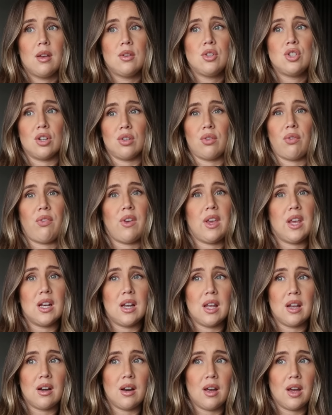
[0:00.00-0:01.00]
just
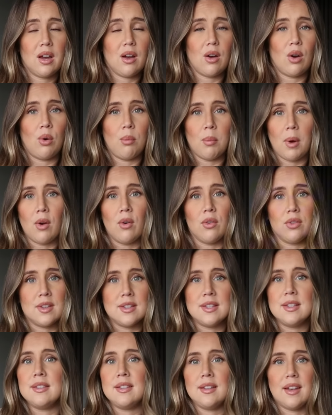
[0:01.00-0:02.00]
feeling like, oh my god,
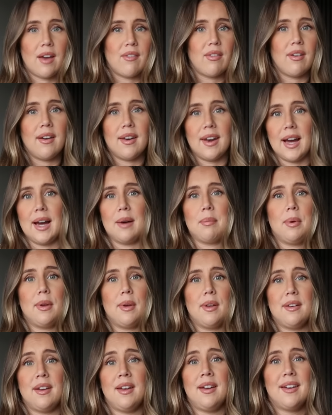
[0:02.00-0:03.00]
this is never gonna
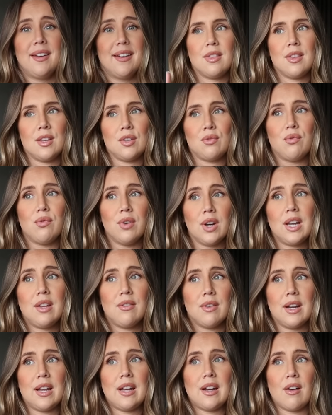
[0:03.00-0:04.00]
happen. This really,
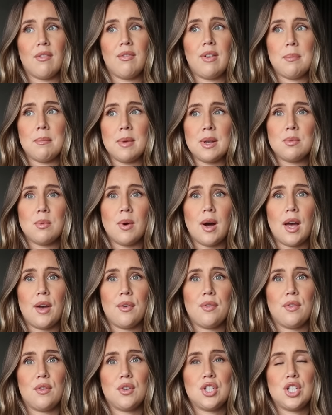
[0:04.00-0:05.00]
really lovely midwife,
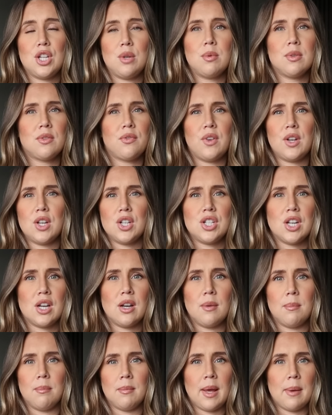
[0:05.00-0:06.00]
she was finishing
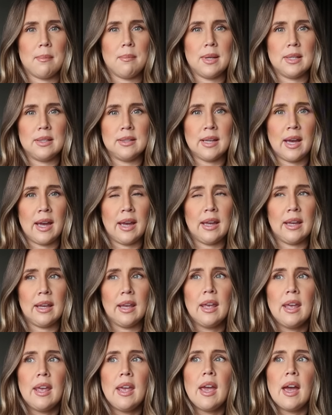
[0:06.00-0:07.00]
at like midday,
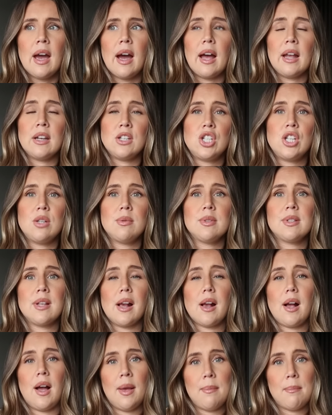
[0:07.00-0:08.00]
and she was
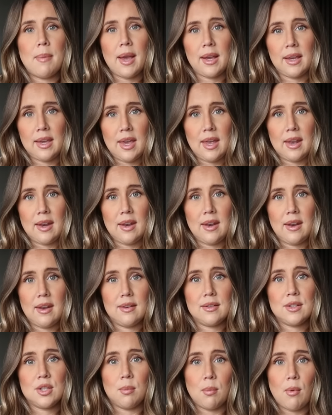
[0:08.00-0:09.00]
like, I'm back in
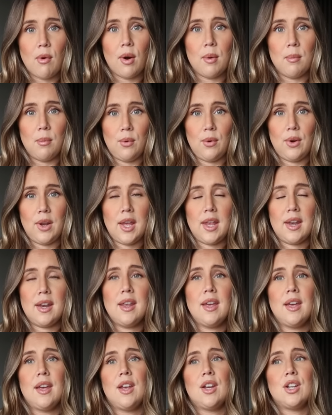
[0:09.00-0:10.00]
tomorrow
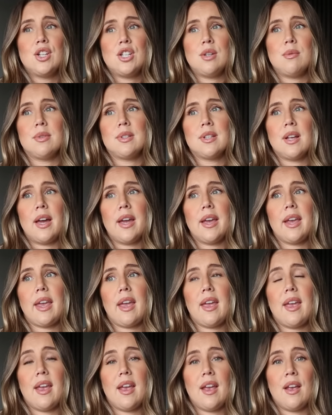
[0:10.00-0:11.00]
morning. She was like,
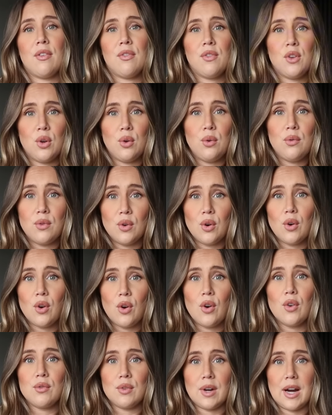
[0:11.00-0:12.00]
if you've not
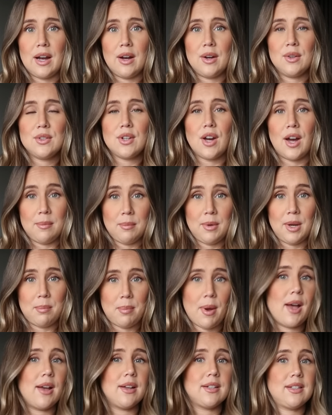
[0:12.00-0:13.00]
gone round, I'm gonna
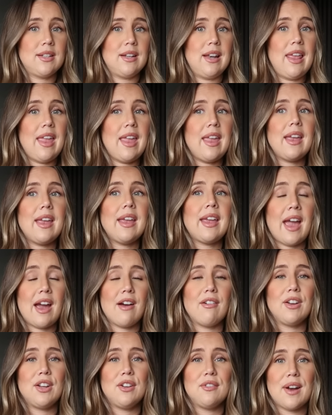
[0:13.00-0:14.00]
personally
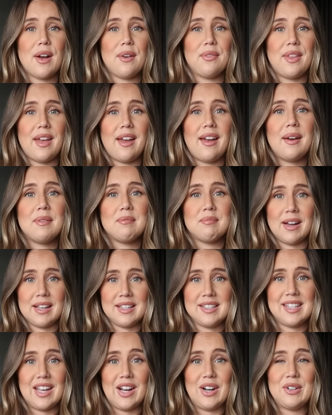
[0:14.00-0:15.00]
carry you round there
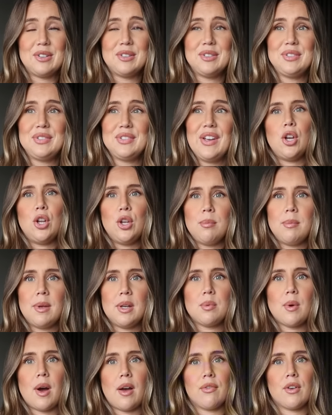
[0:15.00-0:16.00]
myself. A new
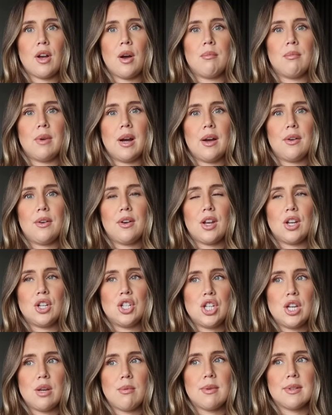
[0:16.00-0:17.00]
midwife come round and
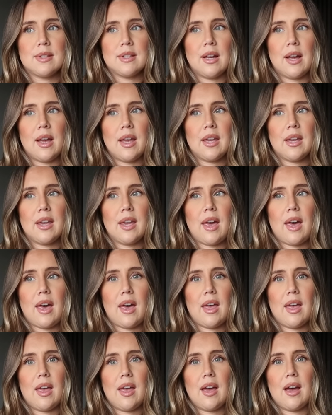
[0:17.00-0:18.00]
she was like,
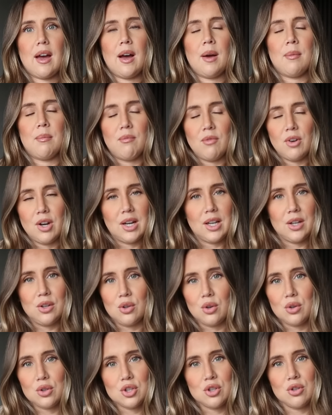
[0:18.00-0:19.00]
I'm really
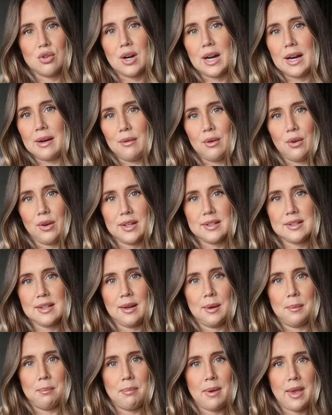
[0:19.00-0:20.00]
not sure how long it's
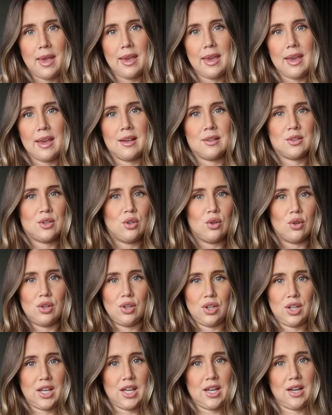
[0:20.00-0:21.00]
gonna be. It's not
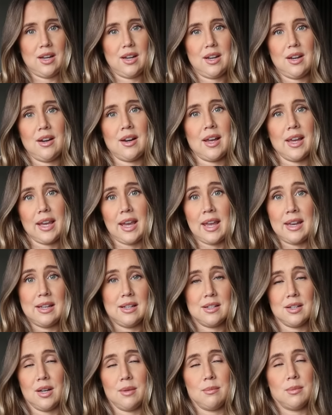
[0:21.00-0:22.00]
looking like
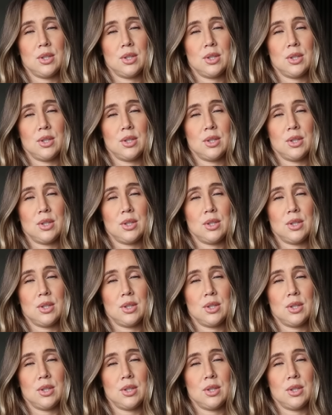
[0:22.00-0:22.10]
anytime